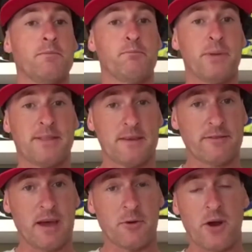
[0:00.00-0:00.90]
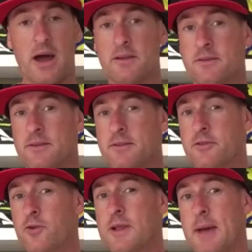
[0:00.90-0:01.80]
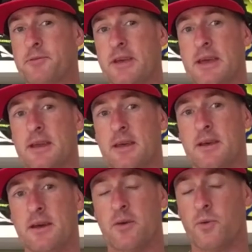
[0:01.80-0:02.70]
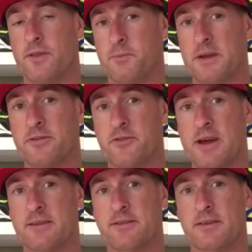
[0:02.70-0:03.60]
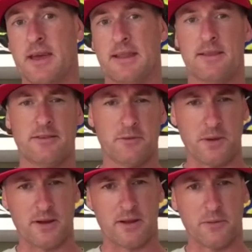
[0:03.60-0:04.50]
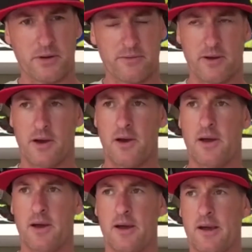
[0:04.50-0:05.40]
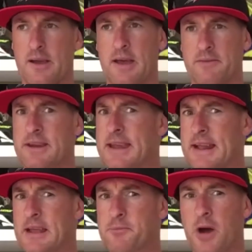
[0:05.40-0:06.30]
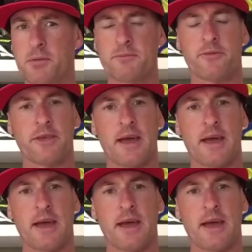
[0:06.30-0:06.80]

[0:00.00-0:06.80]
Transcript: But this time around, 2 laps in with the big straights, and this has been a little bit of a kind of a niggly problem for the